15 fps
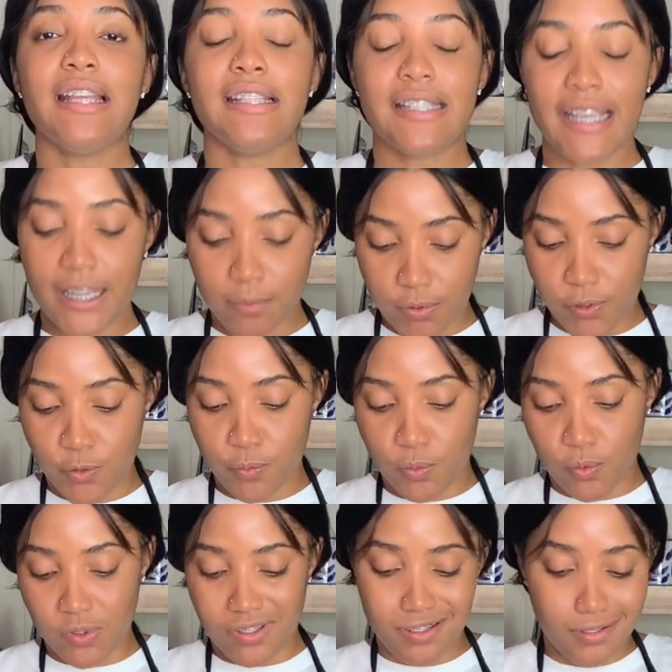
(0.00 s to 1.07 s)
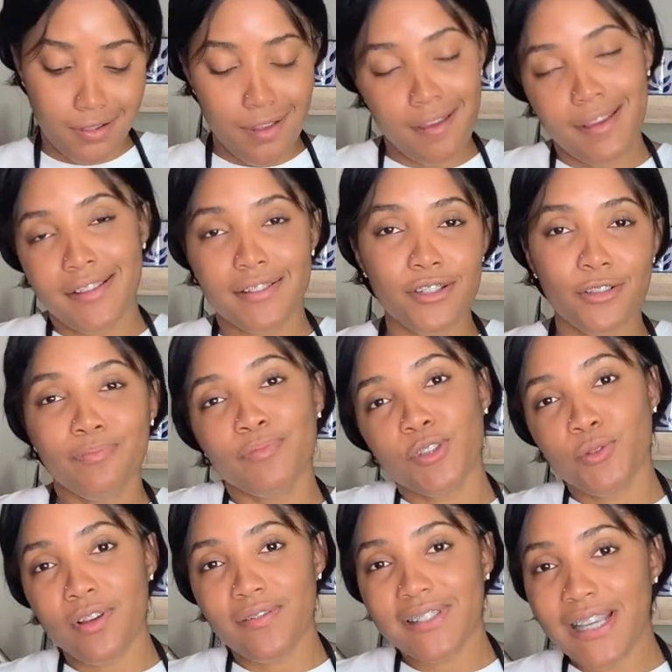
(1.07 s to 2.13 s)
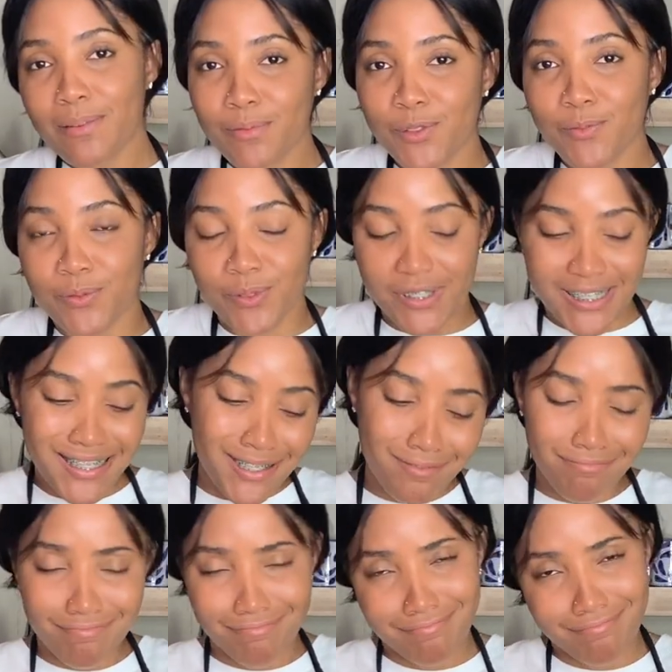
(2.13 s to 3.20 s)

tablespoons. So 12 tablespoons, see?